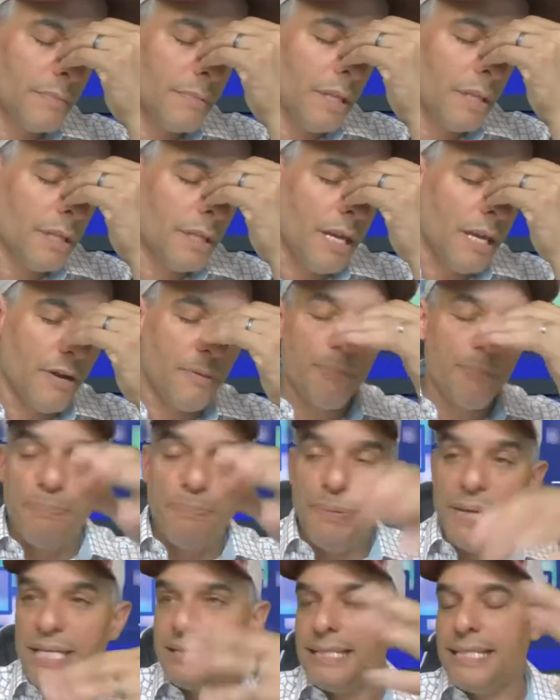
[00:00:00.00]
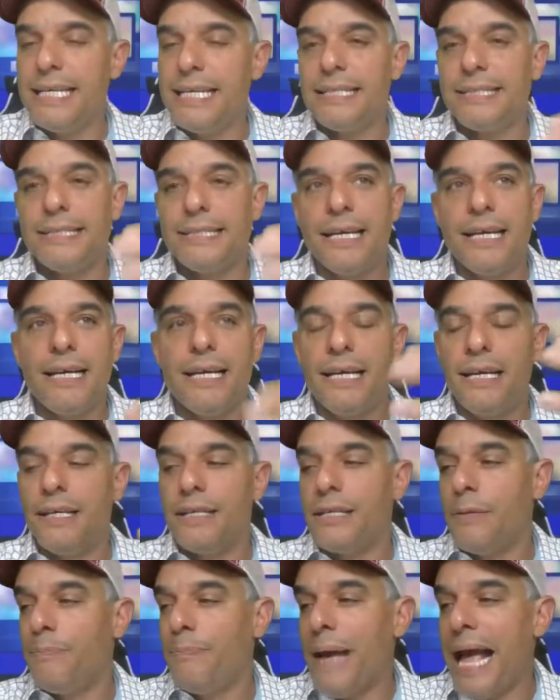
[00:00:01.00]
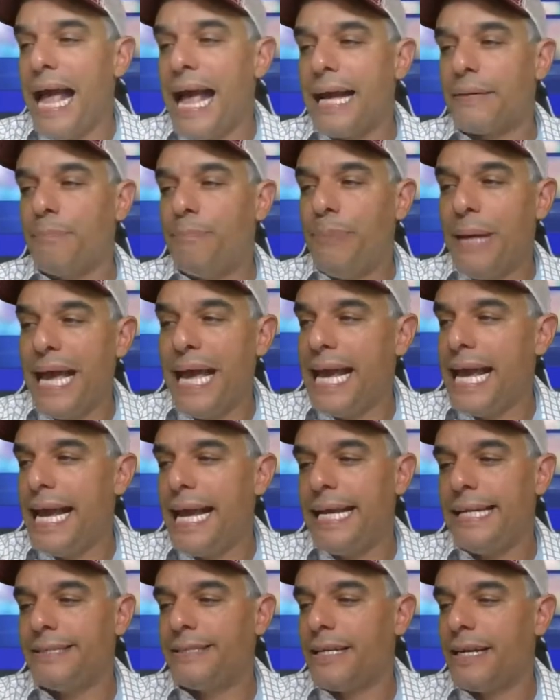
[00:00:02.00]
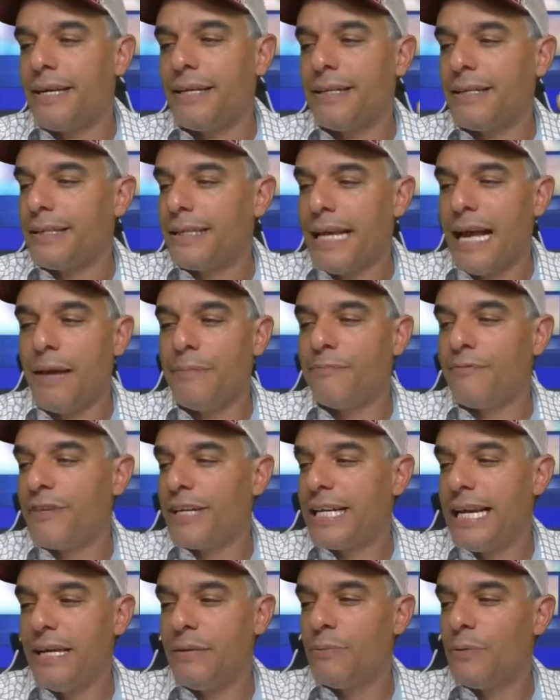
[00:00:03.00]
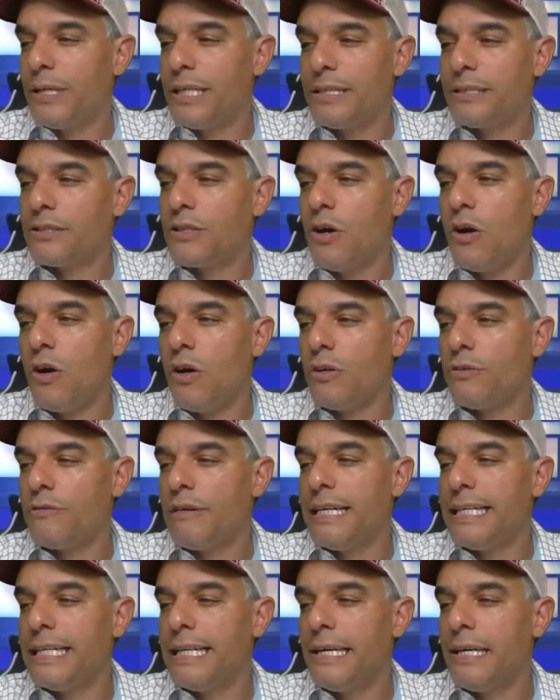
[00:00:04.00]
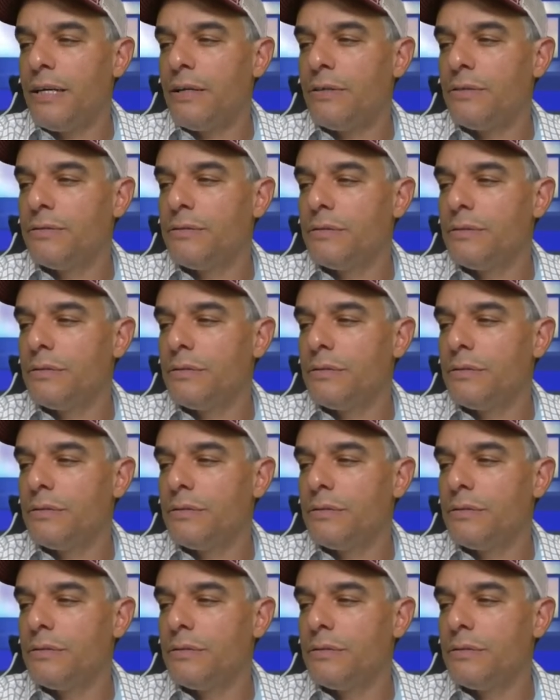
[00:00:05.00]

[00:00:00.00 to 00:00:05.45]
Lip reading: their business, the back page. I'm forgetting what it's called right now.